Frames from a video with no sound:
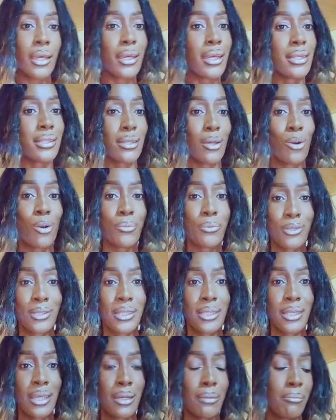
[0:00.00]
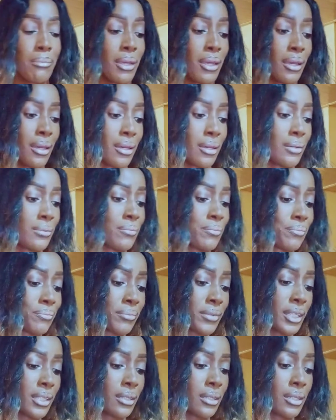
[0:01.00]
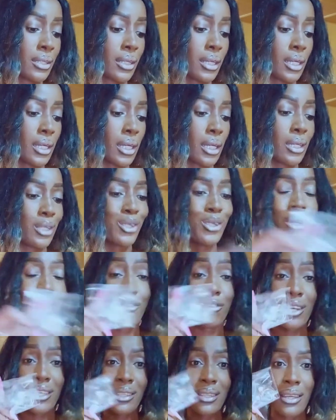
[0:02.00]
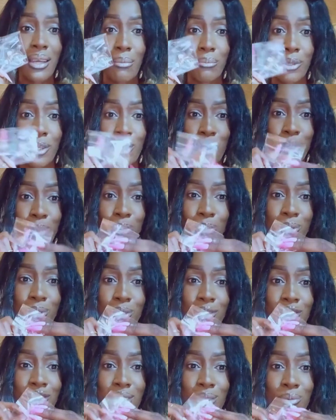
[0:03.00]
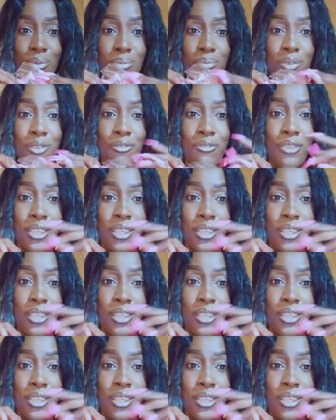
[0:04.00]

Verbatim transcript: Guys, I hope you're seeing me. So the first thing I'm going to just remove